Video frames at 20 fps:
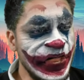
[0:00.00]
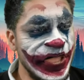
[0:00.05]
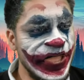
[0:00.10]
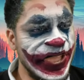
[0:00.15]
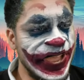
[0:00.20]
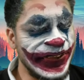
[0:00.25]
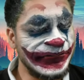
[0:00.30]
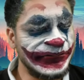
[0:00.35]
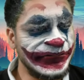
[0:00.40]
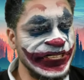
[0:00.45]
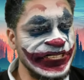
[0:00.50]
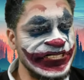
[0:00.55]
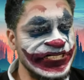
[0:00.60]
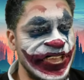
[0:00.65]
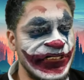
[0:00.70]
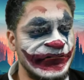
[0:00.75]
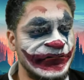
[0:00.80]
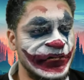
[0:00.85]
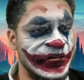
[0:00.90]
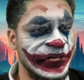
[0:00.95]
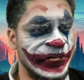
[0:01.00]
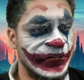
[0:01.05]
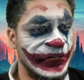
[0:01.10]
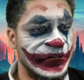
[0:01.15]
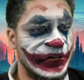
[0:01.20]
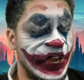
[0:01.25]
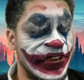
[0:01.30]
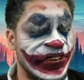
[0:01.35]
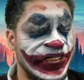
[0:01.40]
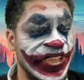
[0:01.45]
Avery deftly
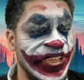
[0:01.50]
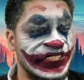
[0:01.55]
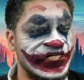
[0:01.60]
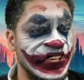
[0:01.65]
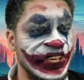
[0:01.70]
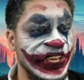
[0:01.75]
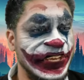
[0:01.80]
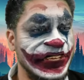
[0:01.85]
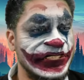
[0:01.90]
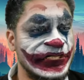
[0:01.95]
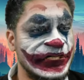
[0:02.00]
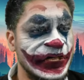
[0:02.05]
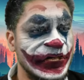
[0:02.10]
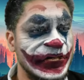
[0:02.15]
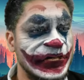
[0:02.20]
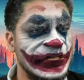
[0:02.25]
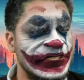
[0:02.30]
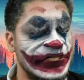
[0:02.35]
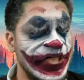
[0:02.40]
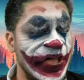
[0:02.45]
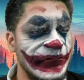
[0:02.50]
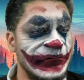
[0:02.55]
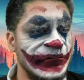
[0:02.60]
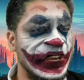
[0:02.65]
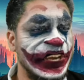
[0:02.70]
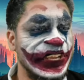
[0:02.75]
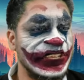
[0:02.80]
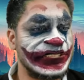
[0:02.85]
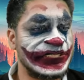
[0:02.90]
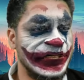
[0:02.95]
orchestrates
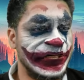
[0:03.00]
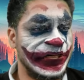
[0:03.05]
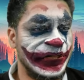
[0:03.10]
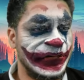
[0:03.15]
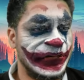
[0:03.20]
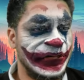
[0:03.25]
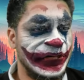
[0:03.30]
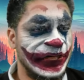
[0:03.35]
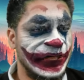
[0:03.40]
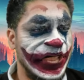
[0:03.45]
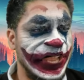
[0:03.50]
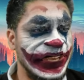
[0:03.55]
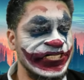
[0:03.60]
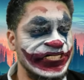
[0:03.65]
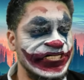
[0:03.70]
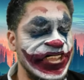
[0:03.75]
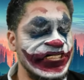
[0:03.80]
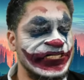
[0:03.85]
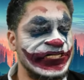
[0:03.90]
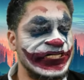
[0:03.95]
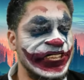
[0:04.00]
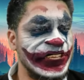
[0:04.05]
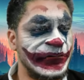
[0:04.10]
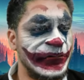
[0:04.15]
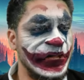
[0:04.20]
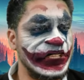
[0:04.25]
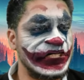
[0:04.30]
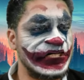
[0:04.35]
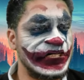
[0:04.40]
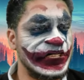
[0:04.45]
some gracefully intense
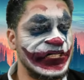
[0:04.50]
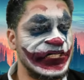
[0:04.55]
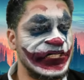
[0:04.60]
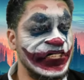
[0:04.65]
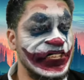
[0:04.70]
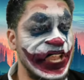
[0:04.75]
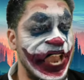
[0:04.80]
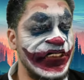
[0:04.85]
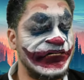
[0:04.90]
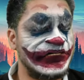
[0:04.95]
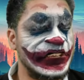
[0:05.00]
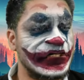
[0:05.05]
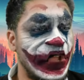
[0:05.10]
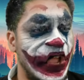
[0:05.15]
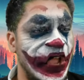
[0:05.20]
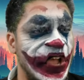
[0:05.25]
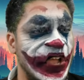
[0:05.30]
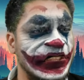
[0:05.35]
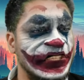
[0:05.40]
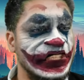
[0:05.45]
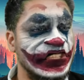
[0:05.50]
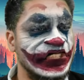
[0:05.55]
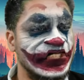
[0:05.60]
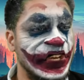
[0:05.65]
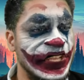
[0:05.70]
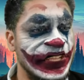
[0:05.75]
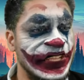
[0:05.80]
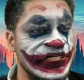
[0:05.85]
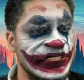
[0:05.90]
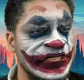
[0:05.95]
set pieces. He delivers on the
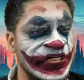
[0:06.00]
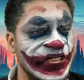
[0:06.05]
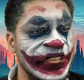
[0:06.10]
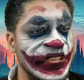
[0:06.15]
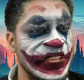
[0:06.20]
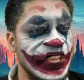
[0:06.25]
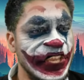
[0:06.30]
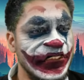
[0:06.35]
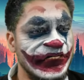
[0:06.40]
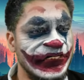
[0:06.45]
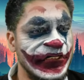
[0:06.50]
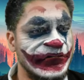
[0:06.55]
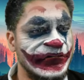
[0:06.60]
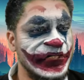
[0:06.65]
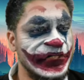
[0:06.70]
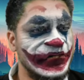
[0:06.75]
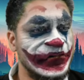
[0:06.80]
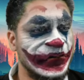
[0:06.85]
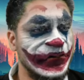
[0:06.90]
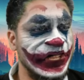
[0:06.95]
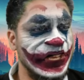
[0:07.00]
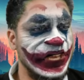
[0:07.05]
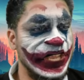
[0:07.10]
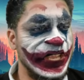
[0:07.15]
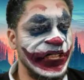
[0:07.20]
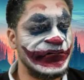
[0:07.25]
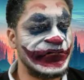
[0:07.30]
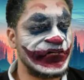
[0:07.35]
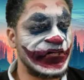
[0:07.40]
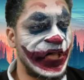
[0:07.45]
thrills, even if the story
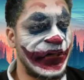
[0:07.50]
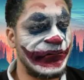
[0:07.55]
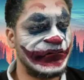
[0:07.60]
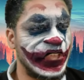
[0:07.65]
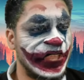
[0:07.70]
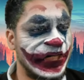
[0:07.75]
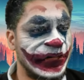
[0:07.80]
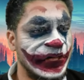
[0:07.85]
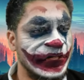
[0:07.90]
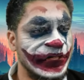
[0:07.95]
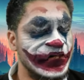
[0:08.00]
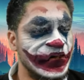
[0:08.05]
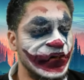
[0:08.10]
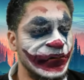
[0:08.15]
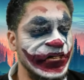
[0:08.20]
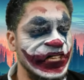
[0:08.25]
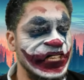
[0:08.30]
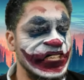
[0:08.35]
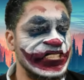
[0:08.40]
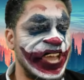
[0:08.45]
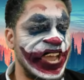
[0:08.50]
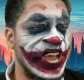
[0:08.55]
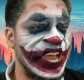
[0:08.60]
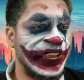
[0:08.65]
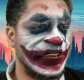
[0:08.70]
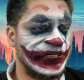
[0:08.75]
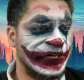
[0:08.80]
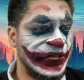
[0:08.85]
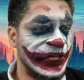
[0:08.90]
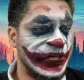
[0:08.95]
leaves something to be
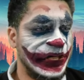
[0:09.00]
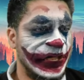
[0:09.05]
desired.